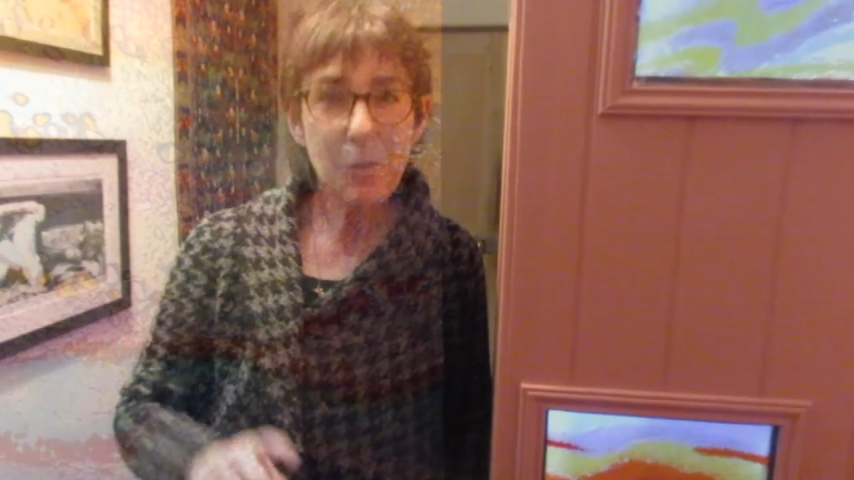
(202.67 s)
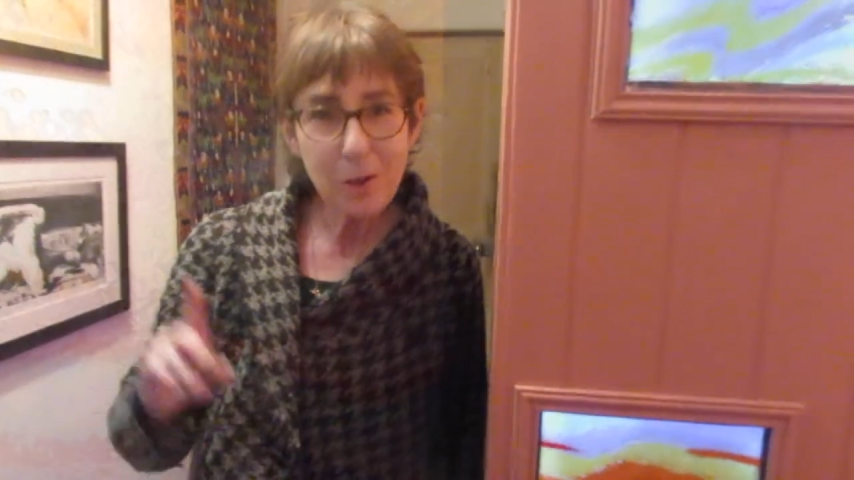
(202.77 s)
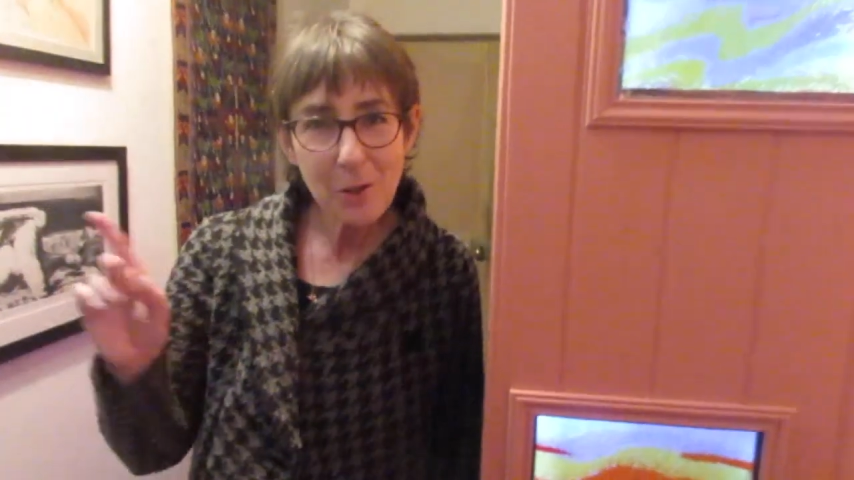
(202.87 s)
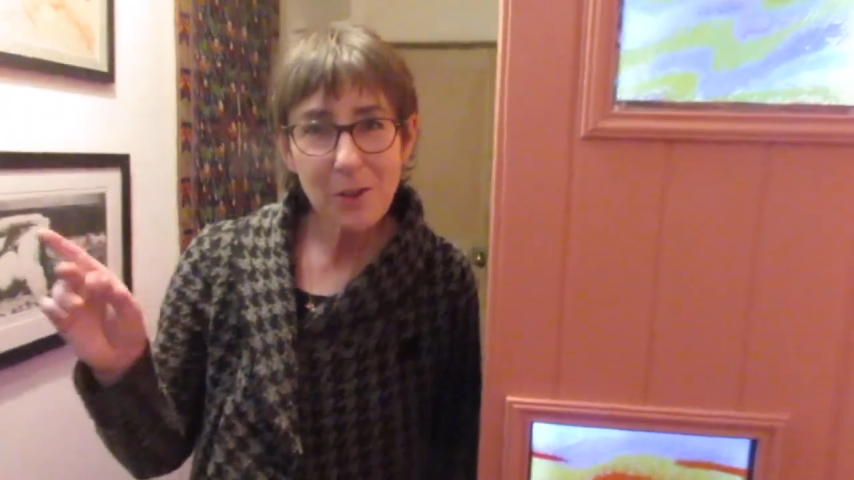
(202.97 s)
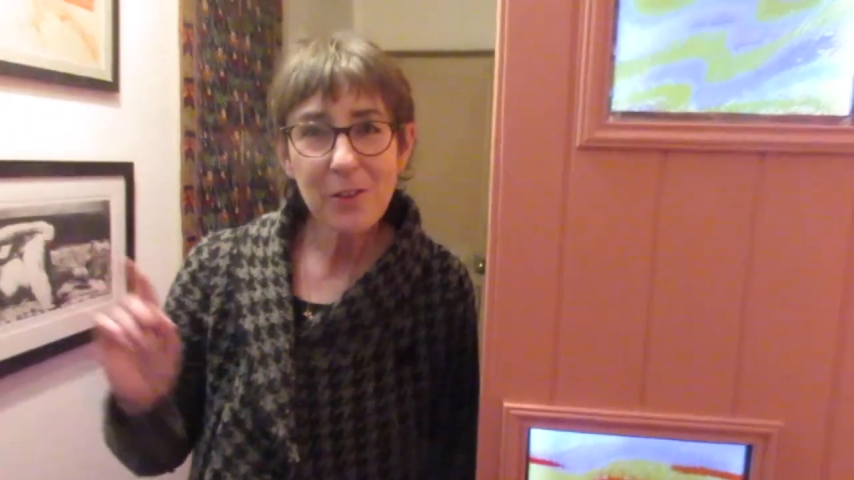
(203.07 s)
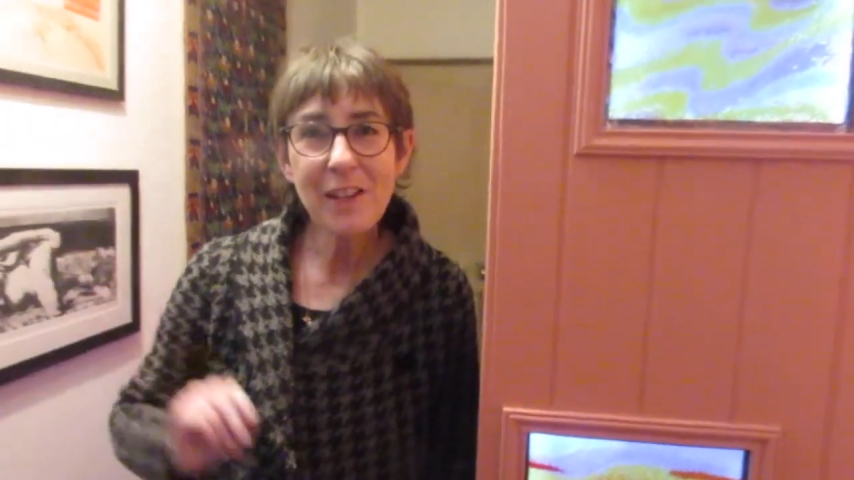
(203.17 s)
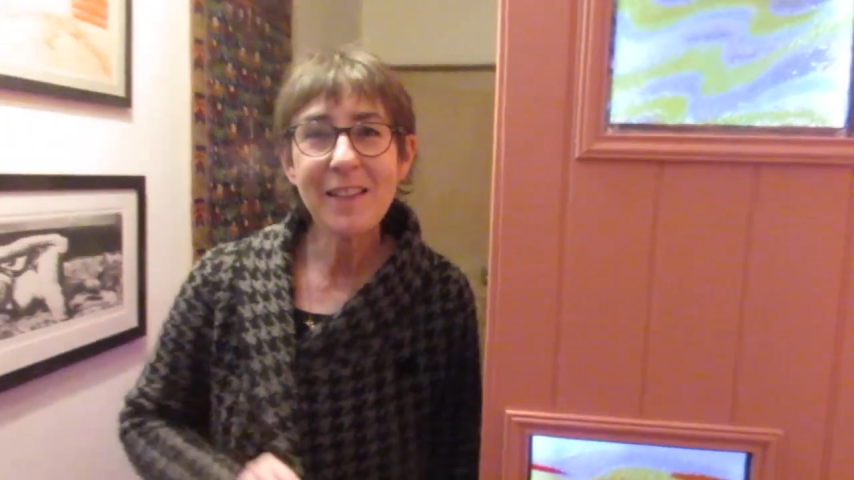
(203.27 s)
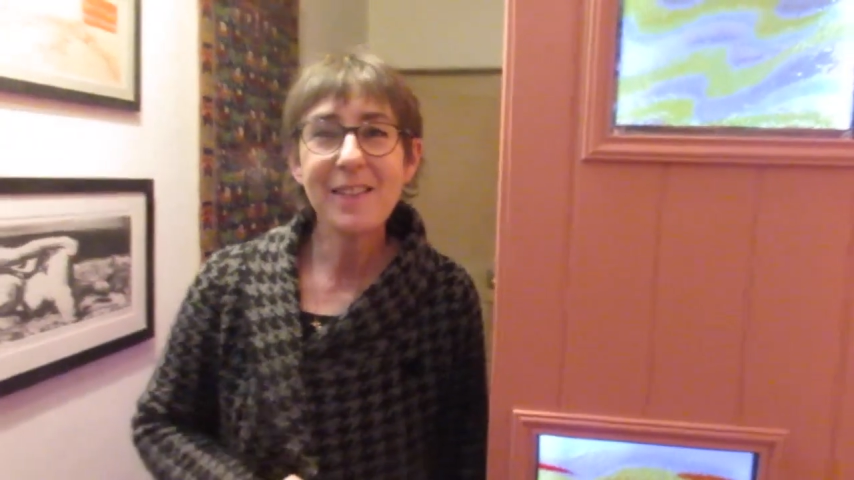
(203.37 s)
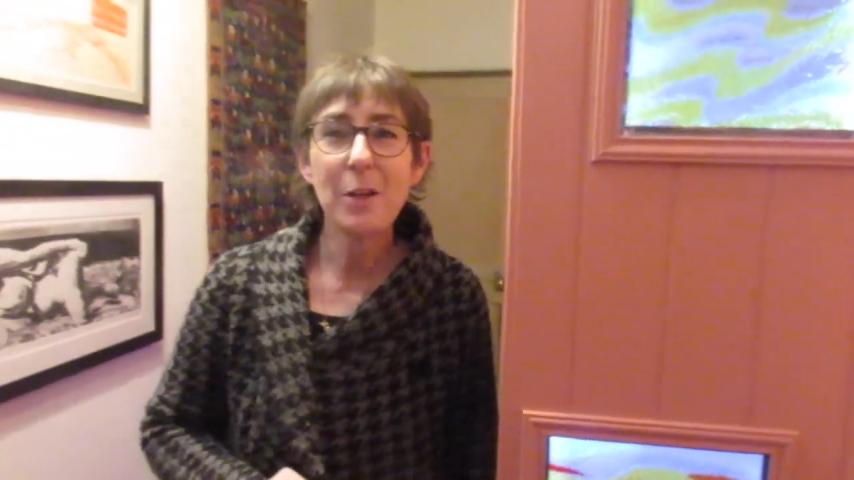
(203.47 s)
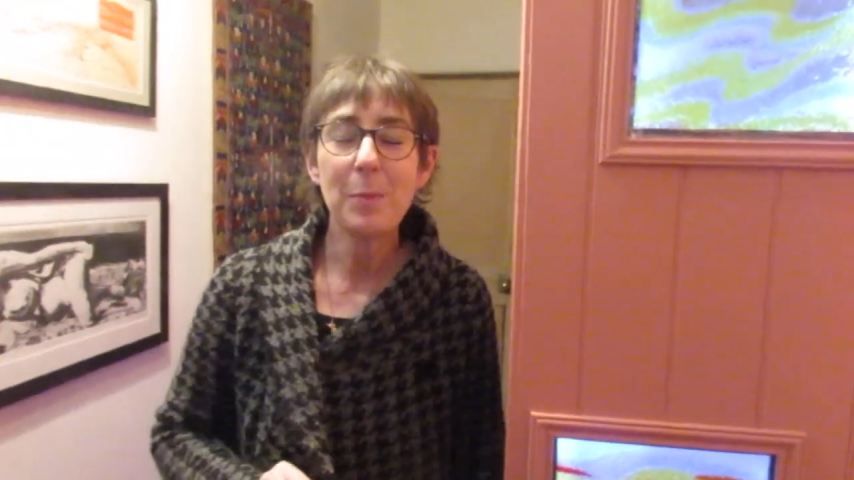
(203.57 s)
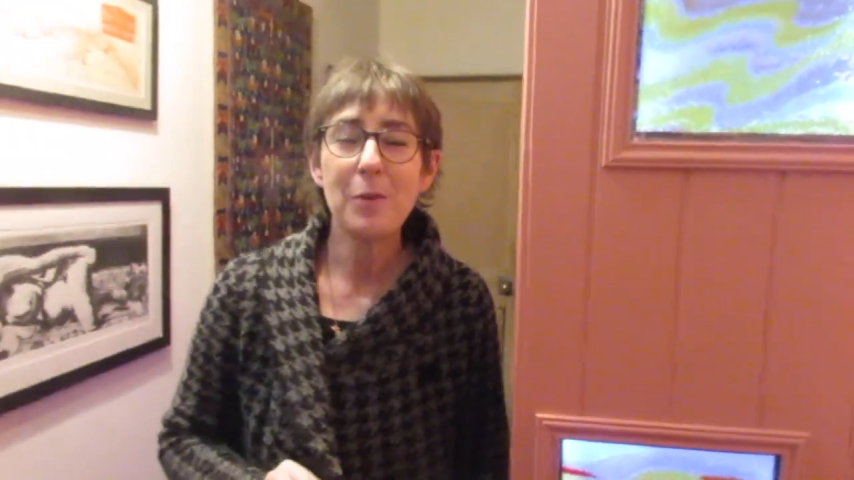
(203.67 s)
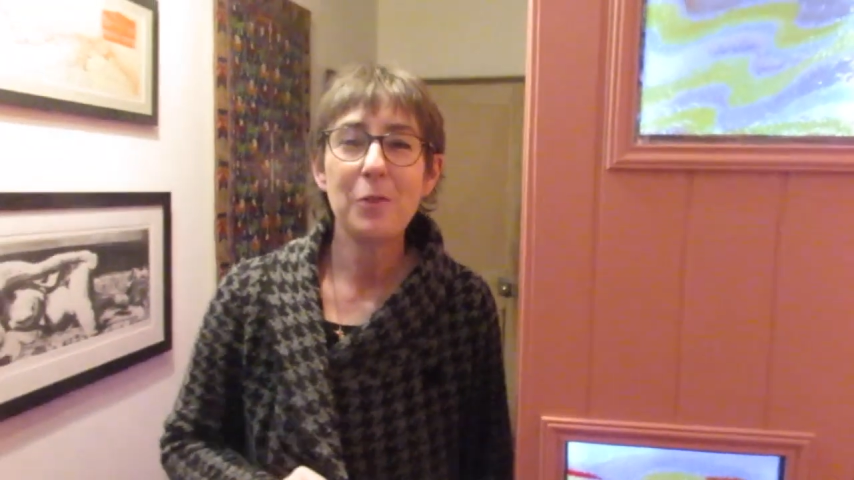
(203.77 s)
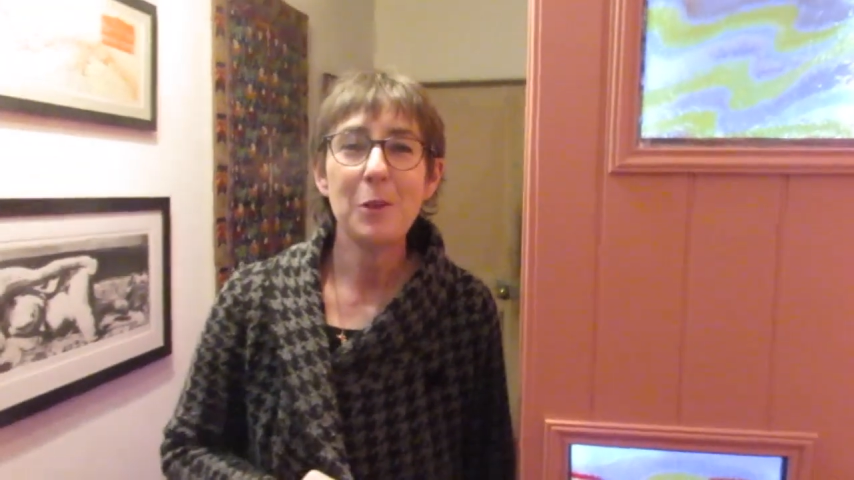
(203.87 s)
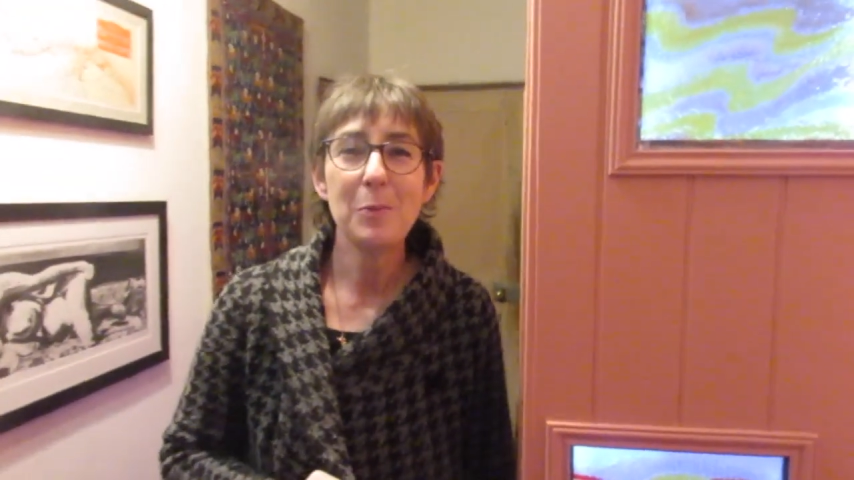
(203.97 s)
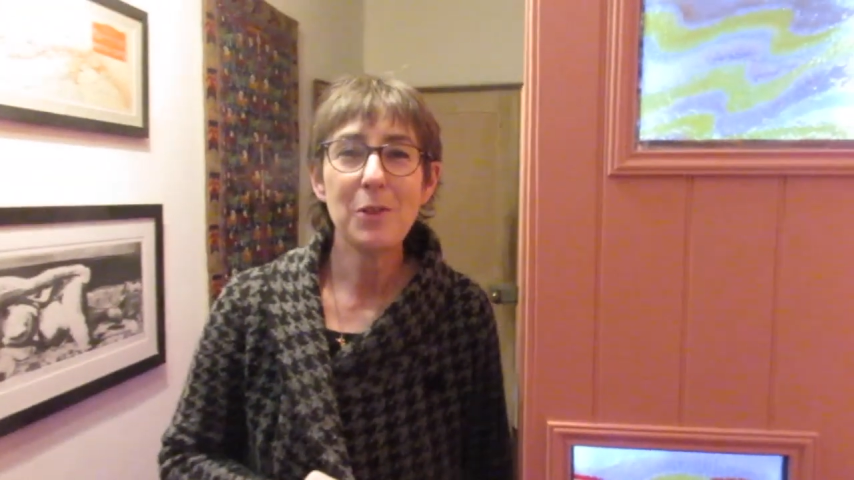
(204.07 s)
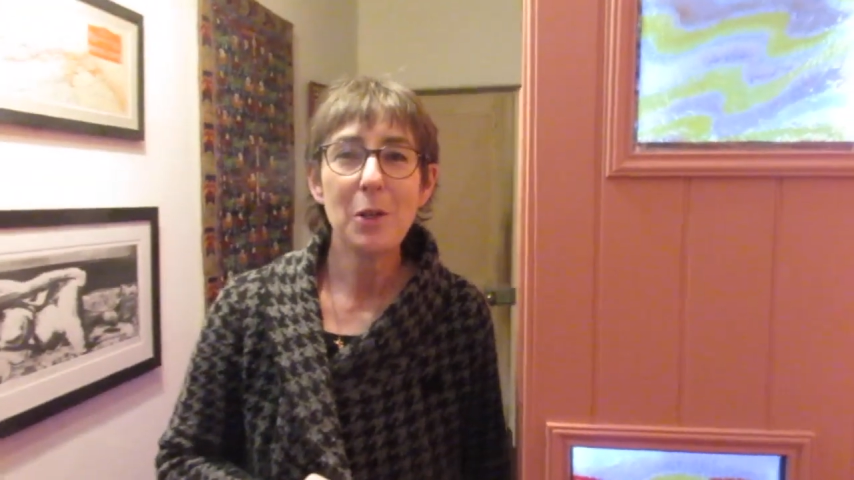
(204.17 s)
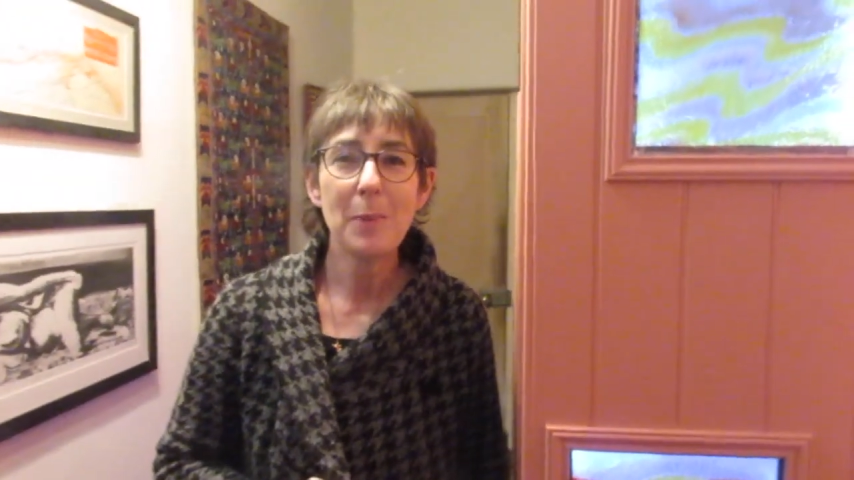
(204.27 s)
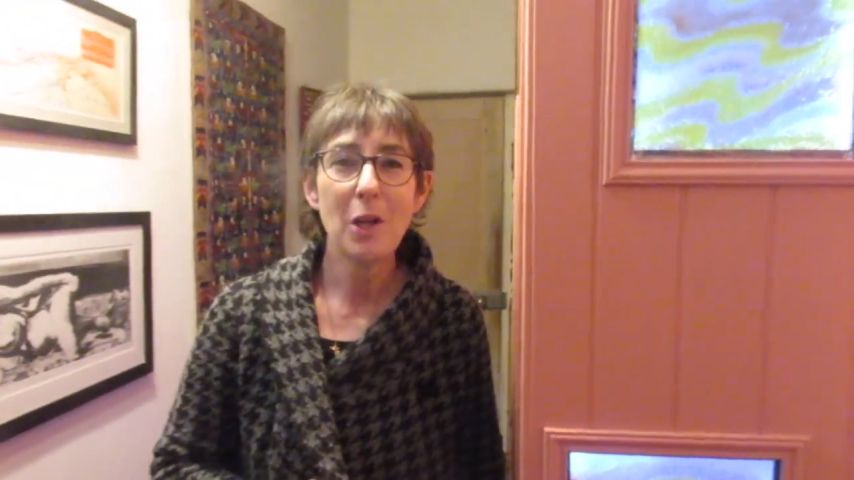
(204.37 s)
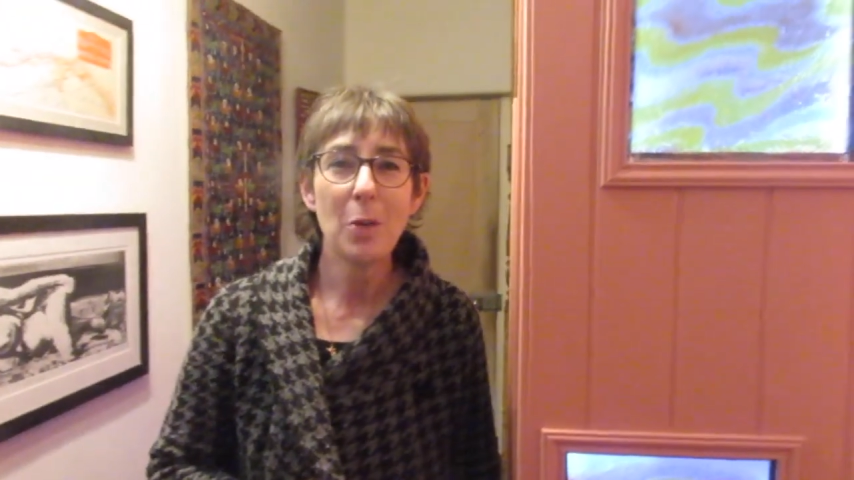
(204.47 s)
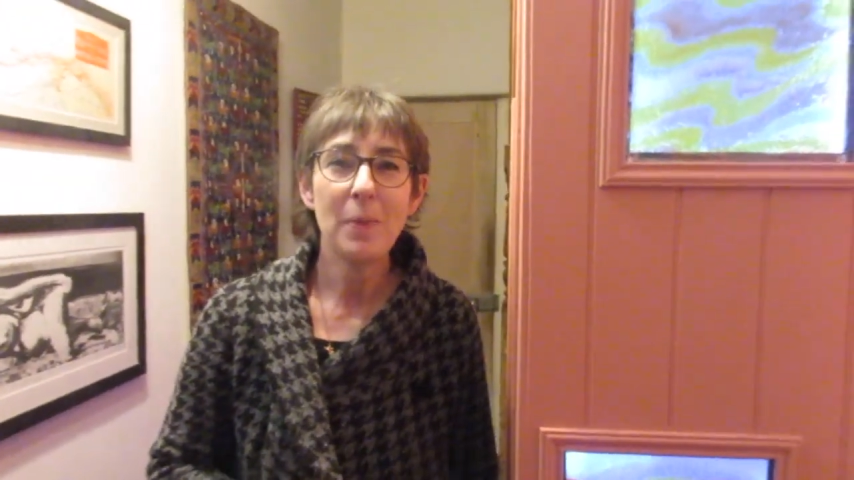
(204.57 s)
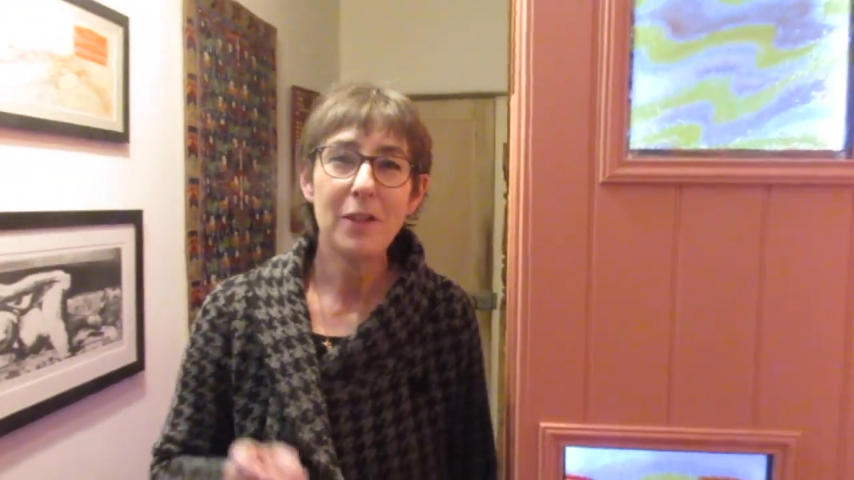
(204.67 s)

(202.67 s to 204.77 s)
a look at the next couple of films coming up and